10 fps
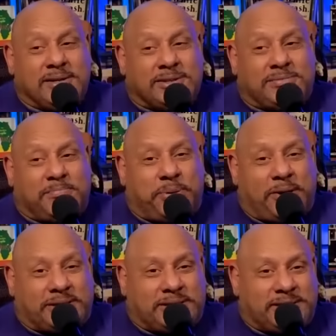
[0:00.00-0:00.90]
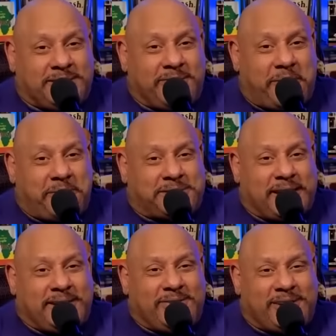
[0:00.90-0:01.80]
some puss. You know what I'm
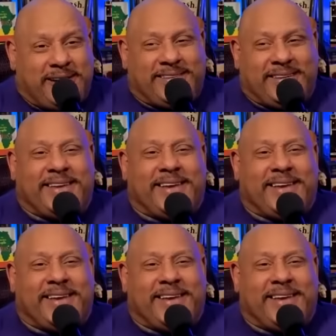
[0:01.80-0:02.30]
saying? You can,